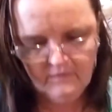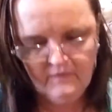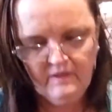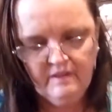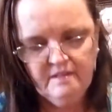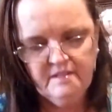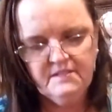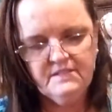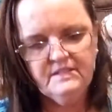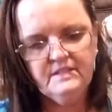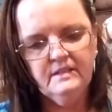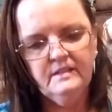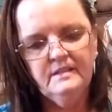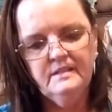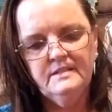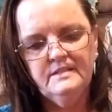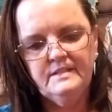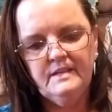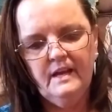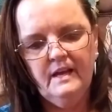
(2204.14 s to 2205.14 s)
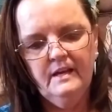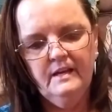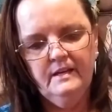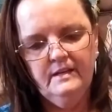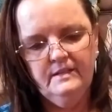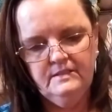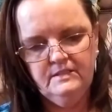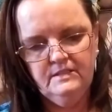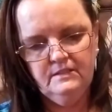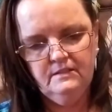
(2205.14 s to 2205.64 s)
This is
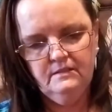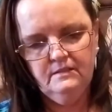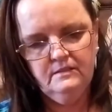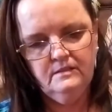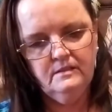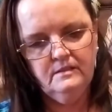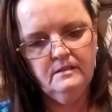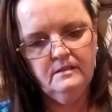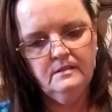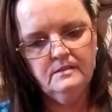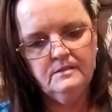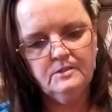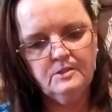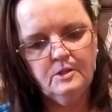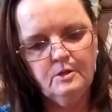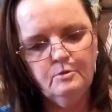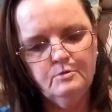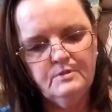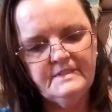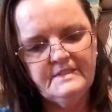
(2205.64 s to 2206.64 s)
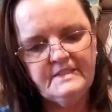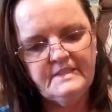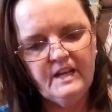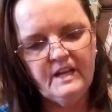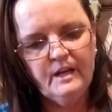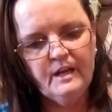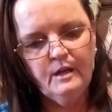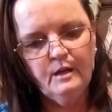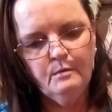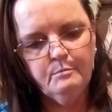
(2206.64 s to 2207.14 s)
a
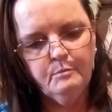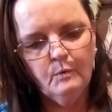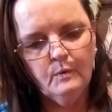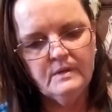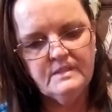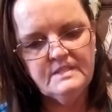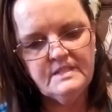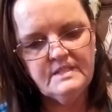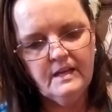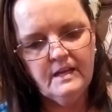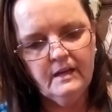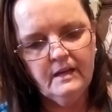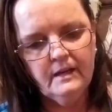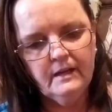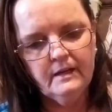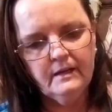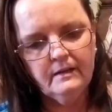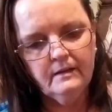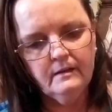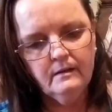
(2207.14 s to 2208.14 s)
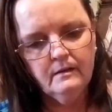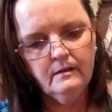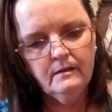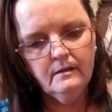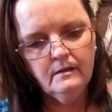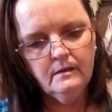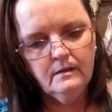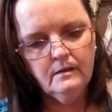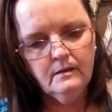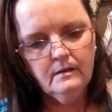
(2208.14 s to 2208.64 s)
two-step. One's a
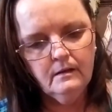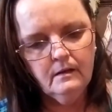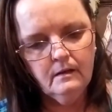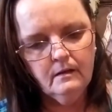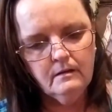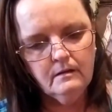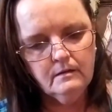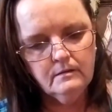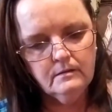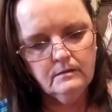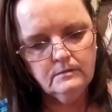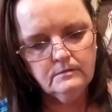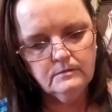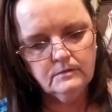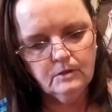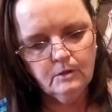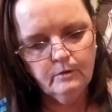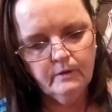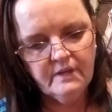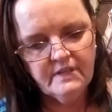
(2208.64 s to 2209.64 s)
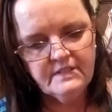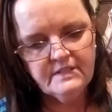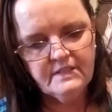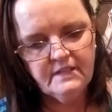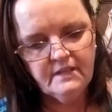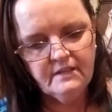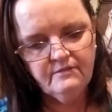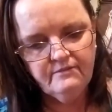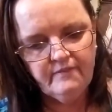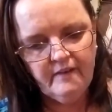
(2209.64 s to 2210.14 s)
green
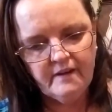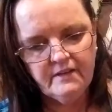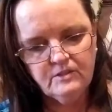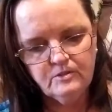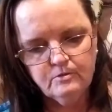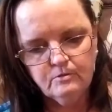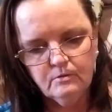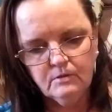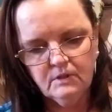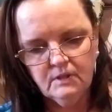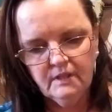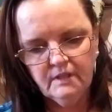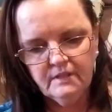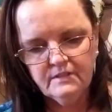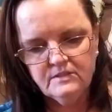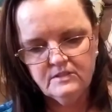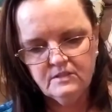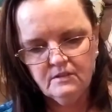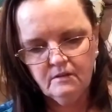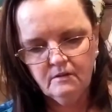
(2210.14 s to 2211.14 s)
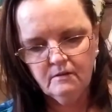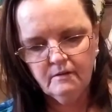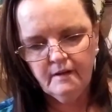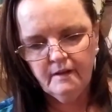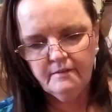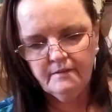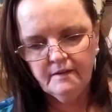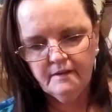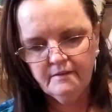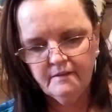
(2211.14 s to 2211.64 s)
tea facial cleanser
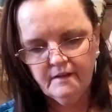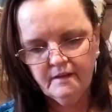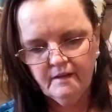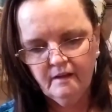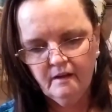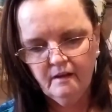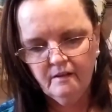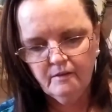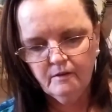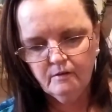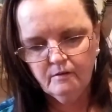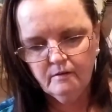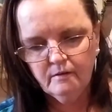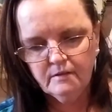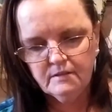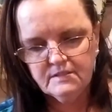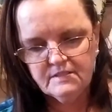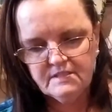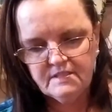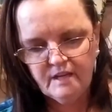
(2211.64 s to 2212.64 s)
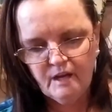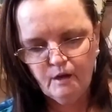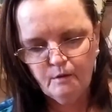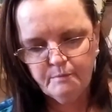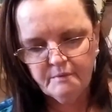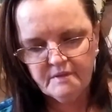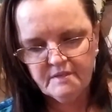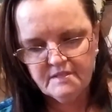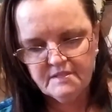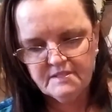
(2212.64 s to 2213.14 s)
and then the other
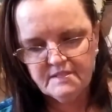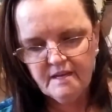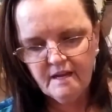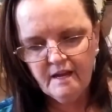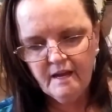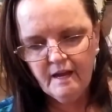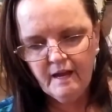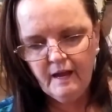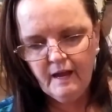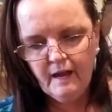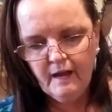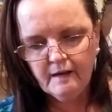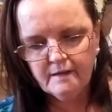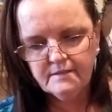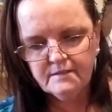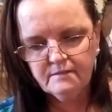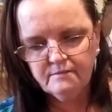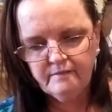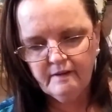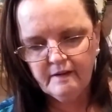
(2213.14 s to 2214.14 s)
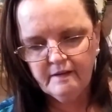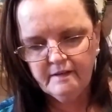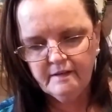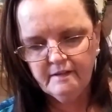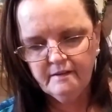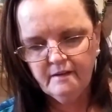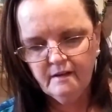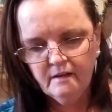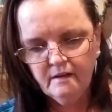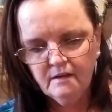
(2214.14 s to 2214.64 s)
step is
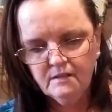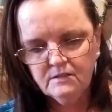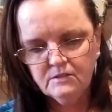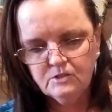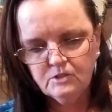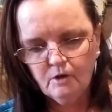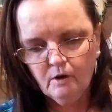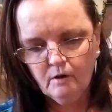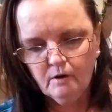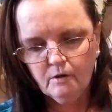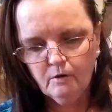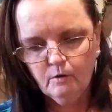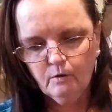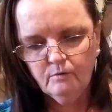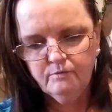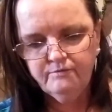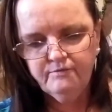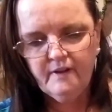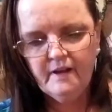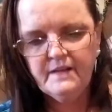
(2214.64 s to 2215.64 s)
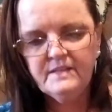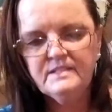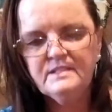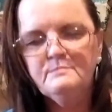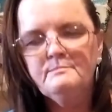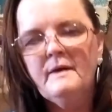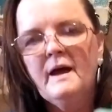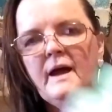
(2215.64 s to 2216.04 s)
activated charcoal face